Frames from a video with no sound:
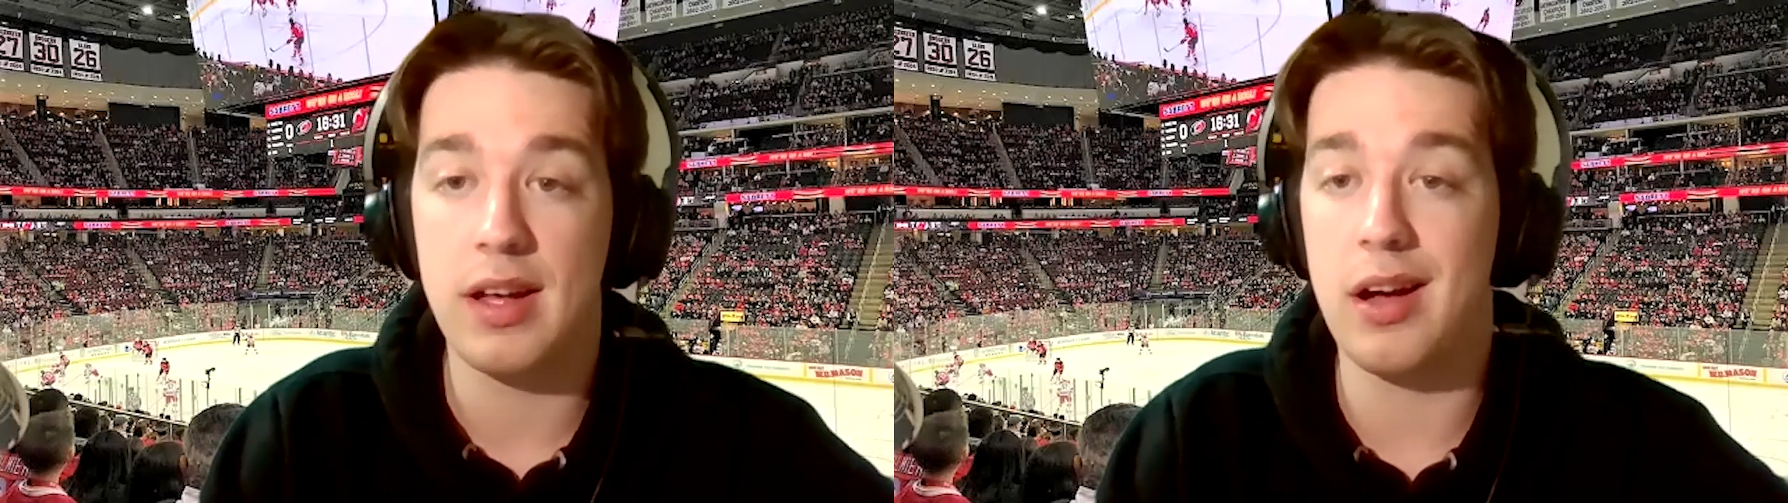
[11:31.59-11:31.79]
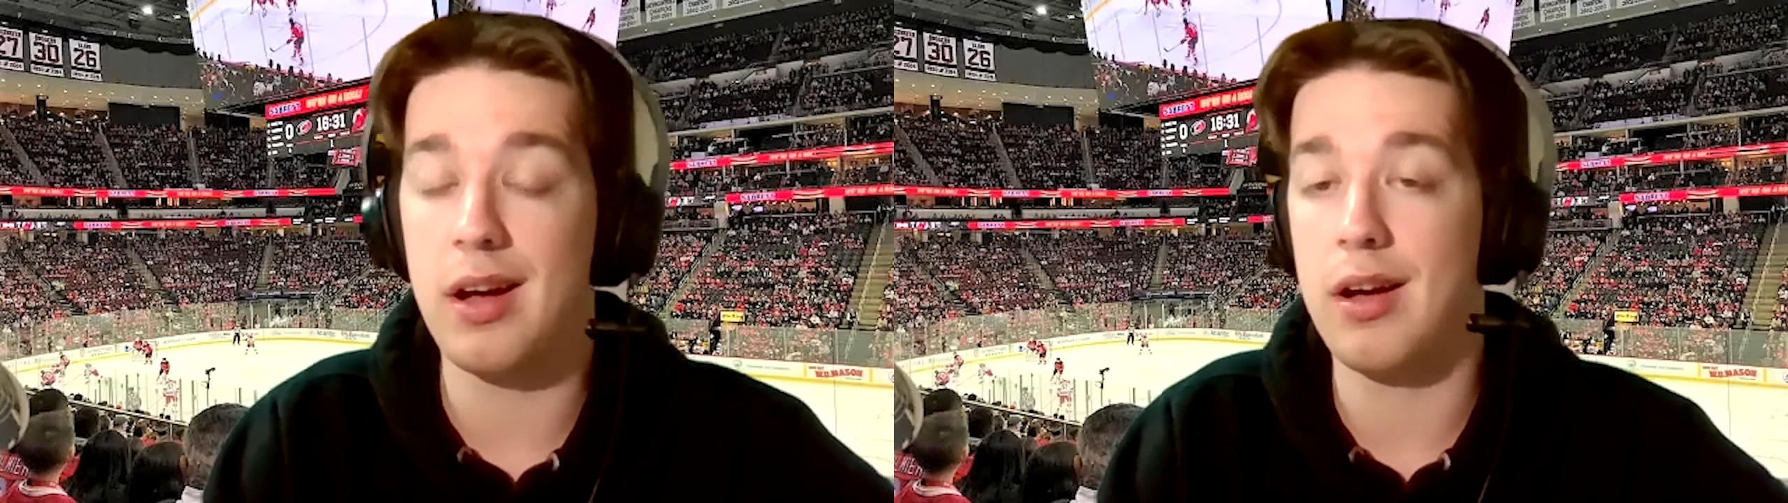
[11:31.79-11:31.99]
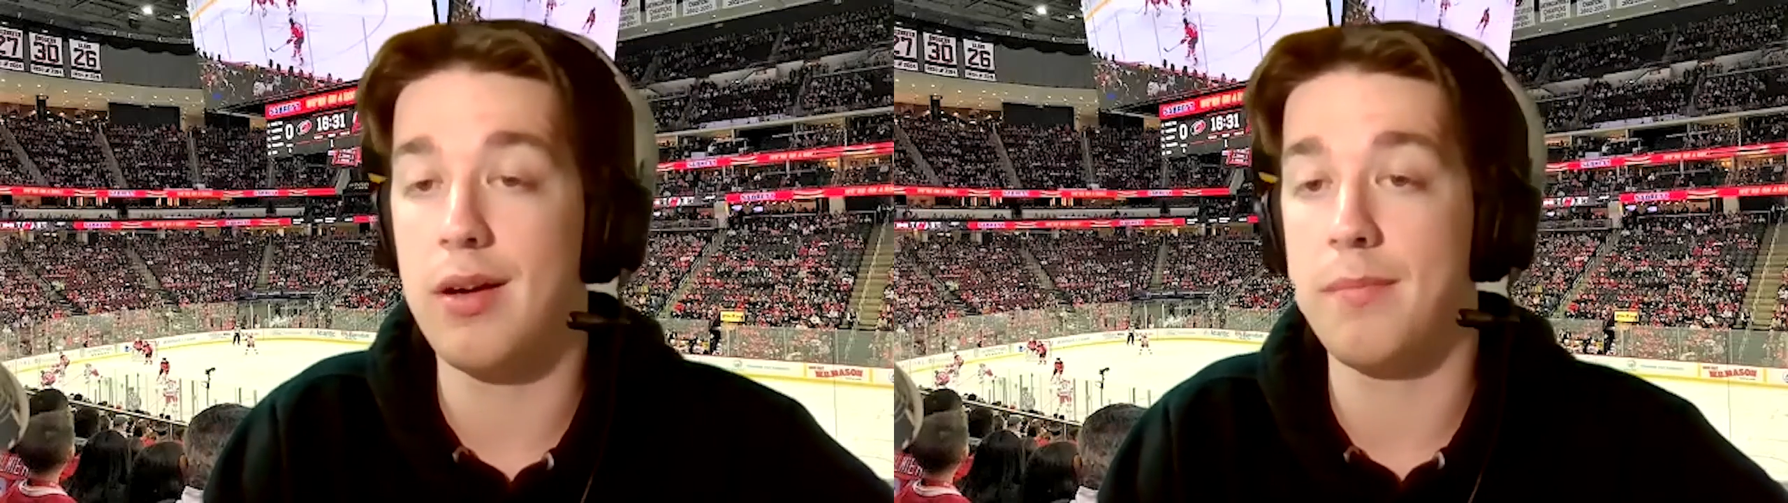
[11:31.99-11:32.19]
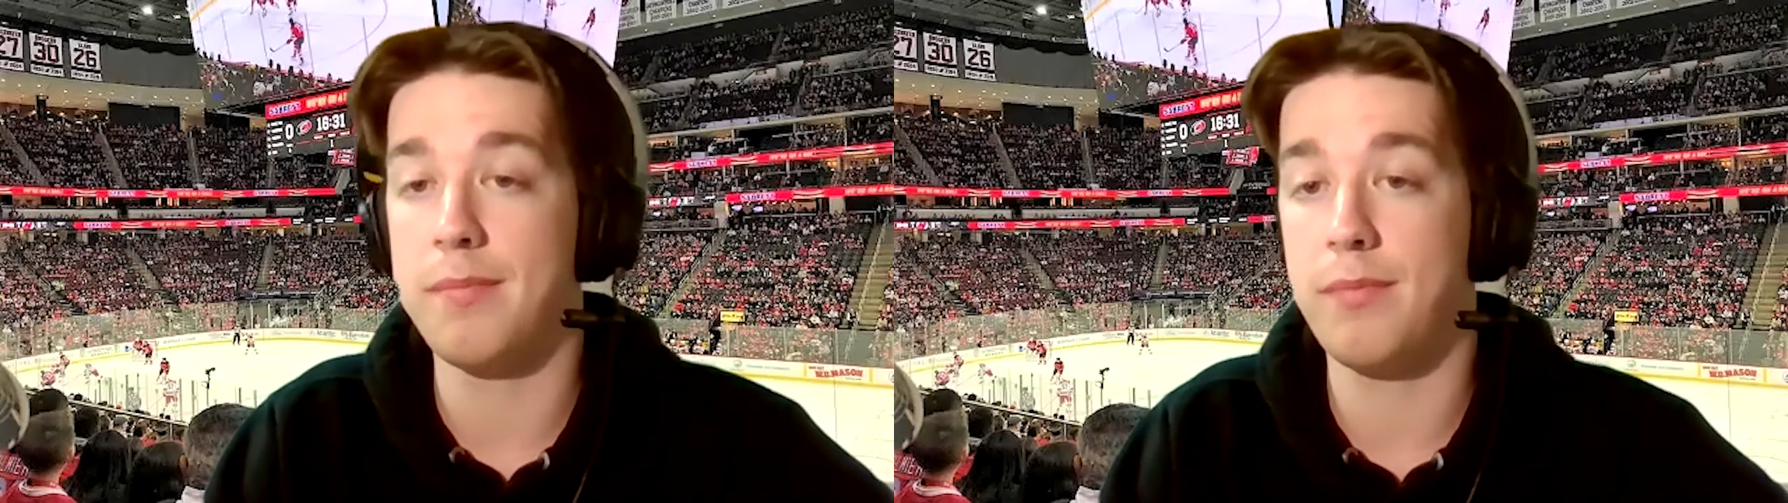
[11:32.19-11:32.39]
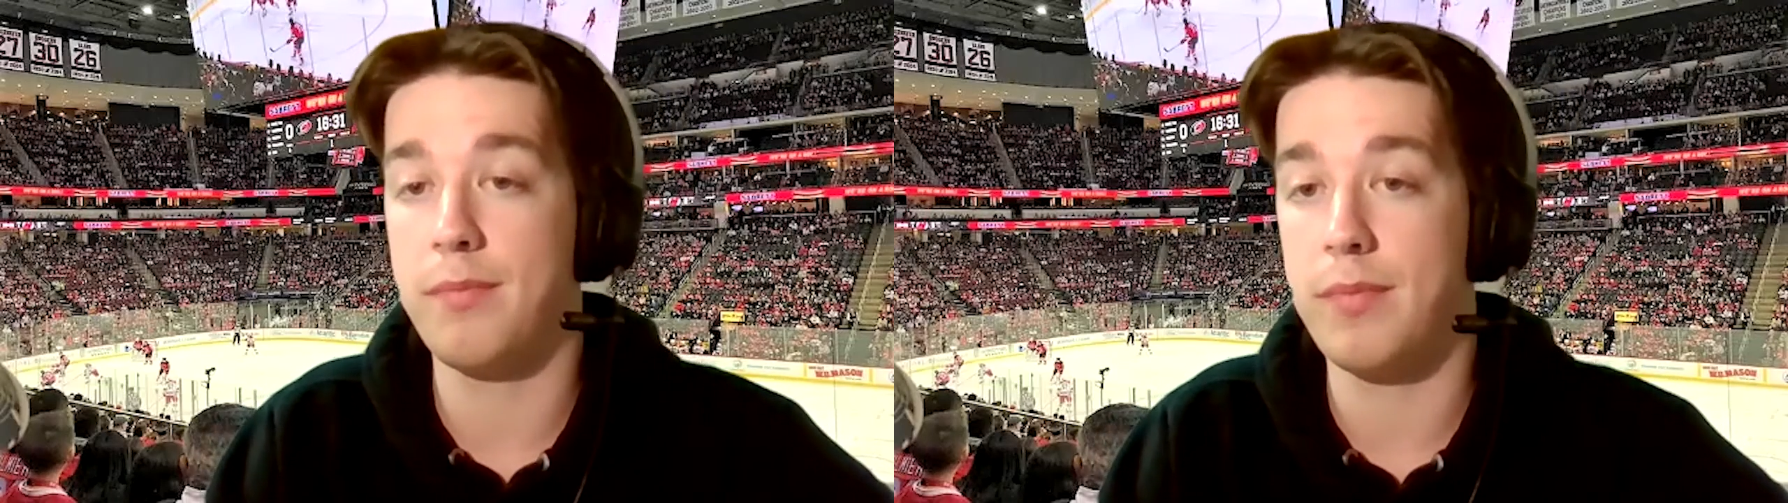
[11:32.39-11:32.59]

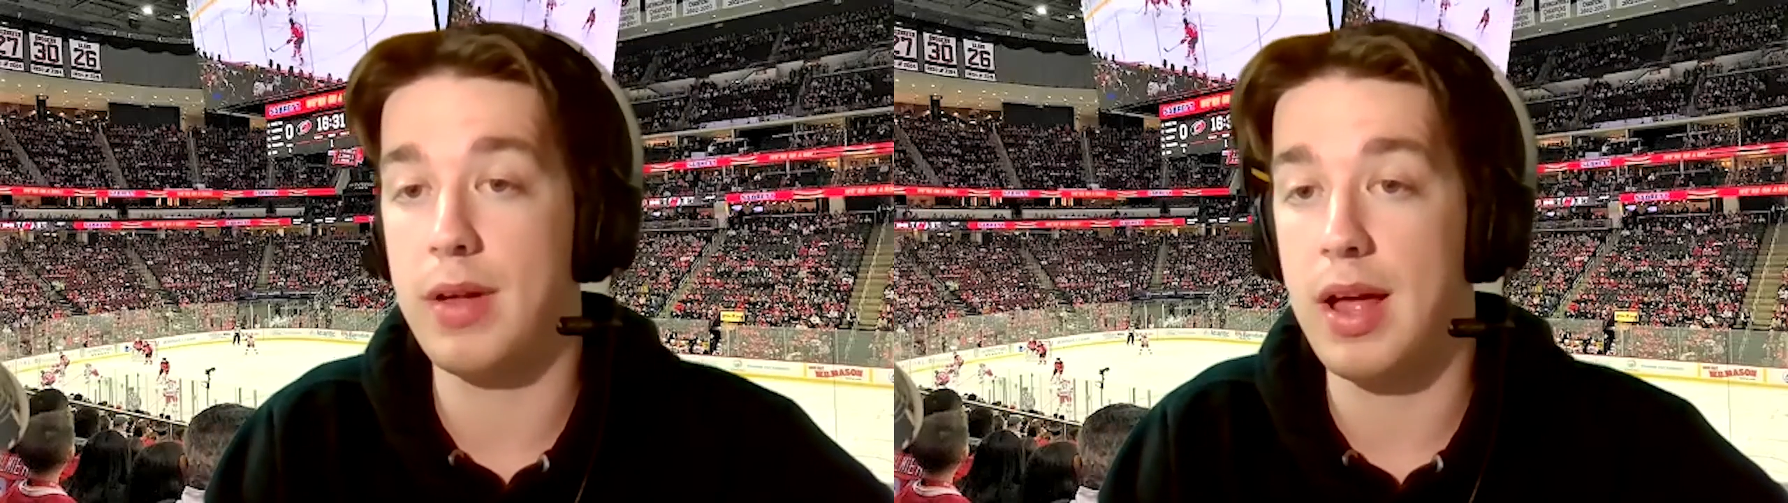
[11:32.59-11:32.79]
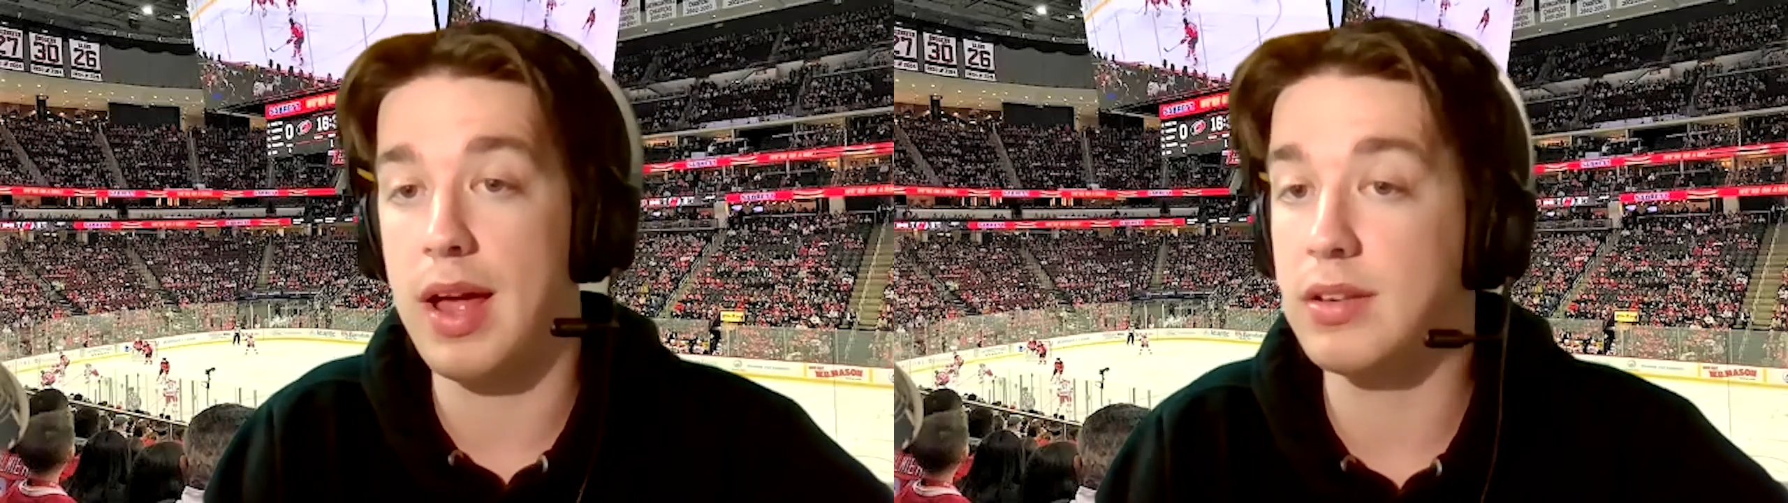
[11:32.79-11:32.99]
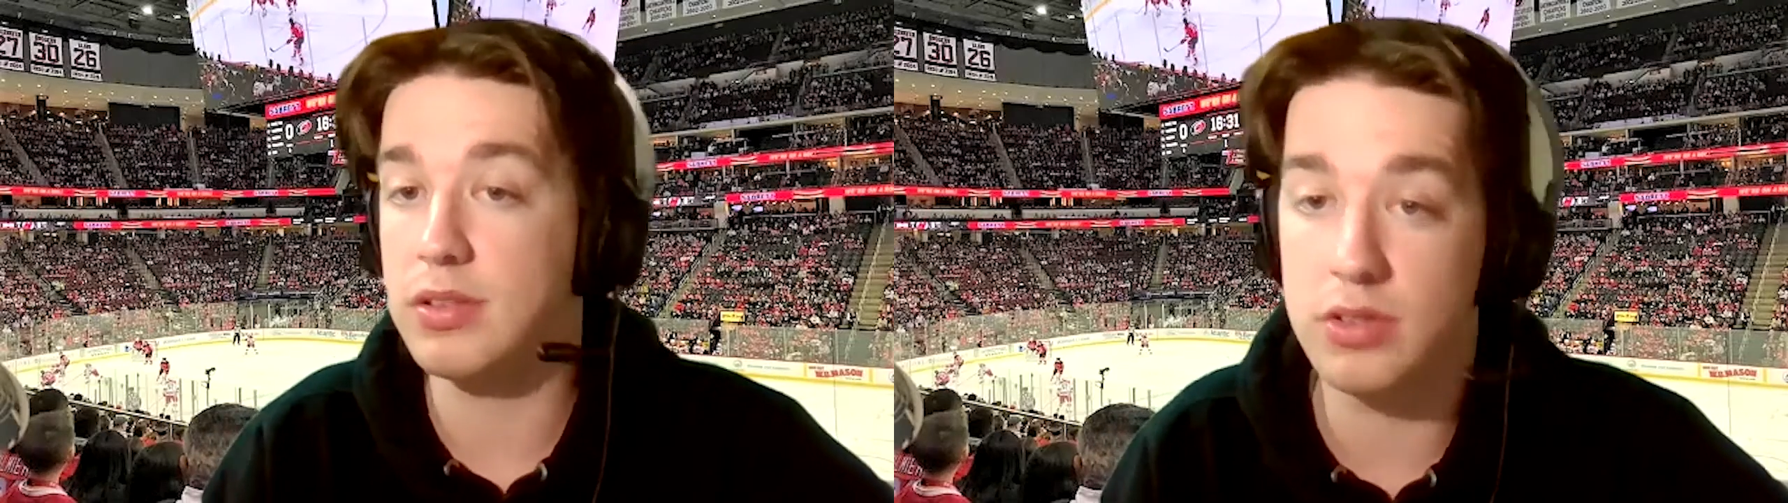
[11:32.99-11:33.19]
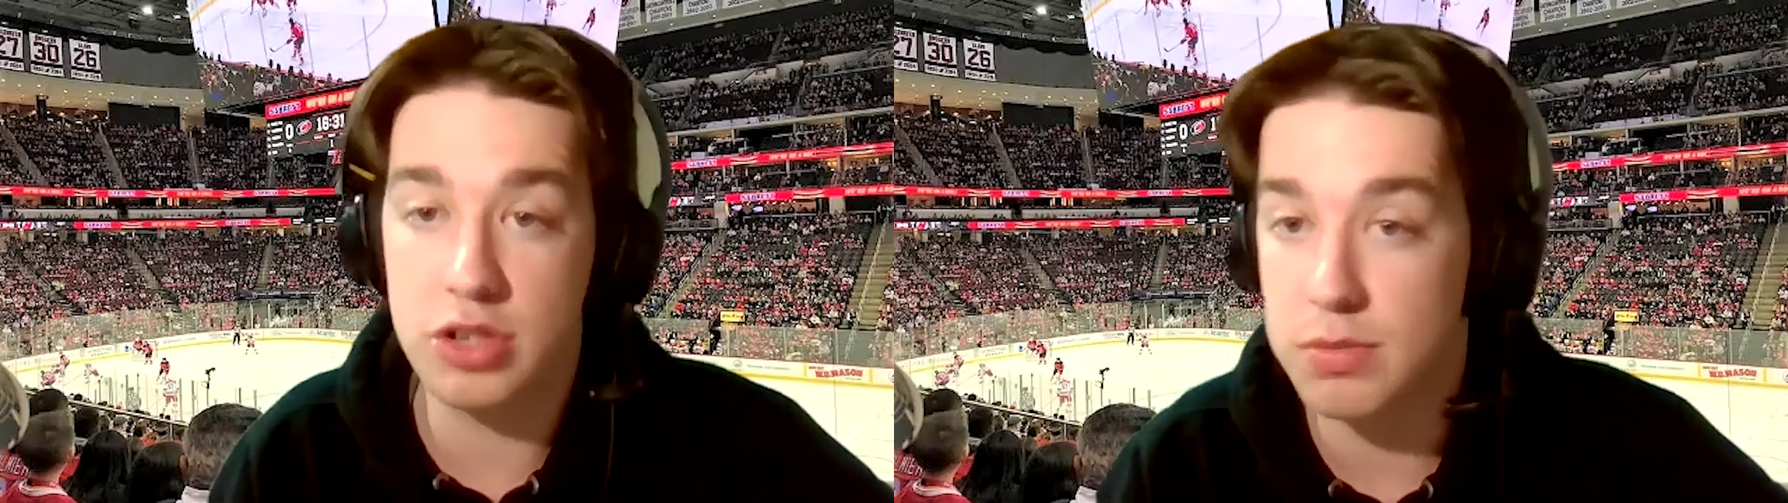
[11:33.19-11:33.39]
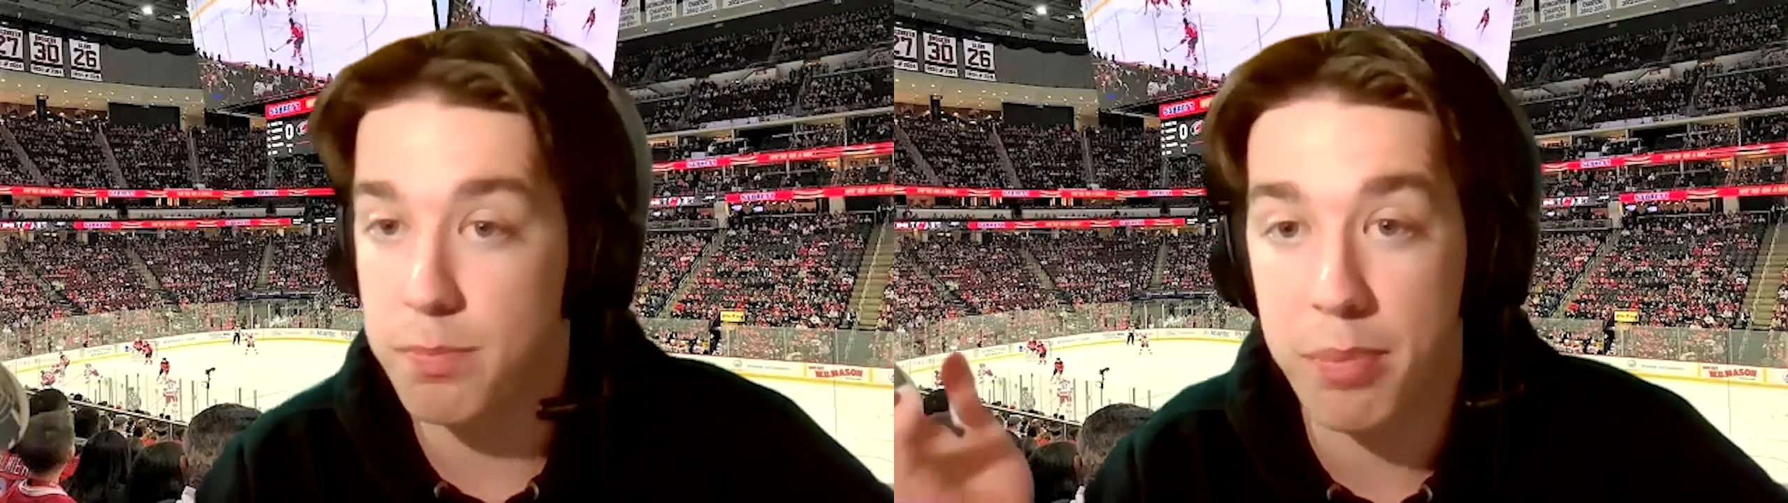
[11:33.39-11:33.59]
and just